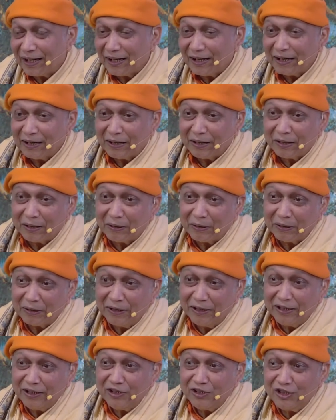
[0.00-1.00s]

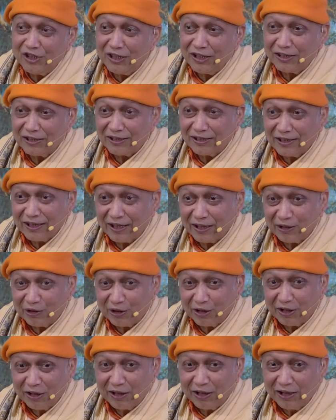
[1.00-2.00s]
uh, teachings
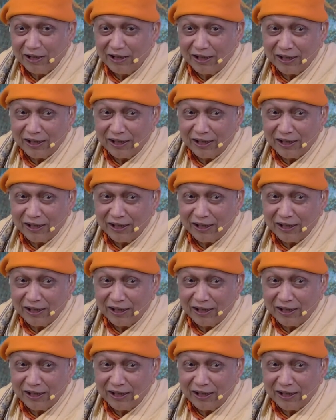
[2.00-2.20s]
that